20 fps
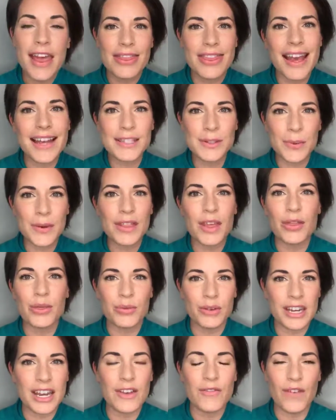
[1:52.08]
That's where the
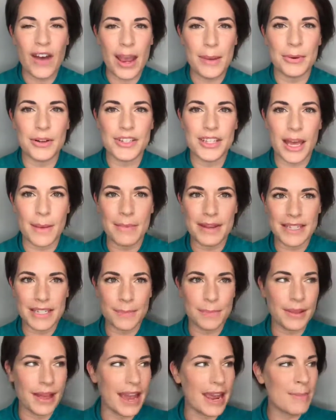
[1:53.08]
three D fibers come into
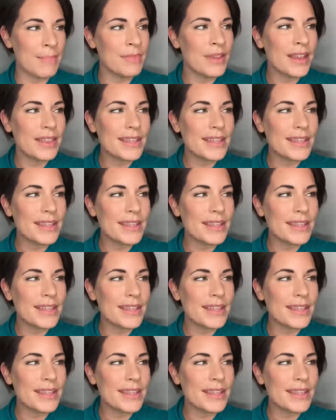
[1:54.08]
play.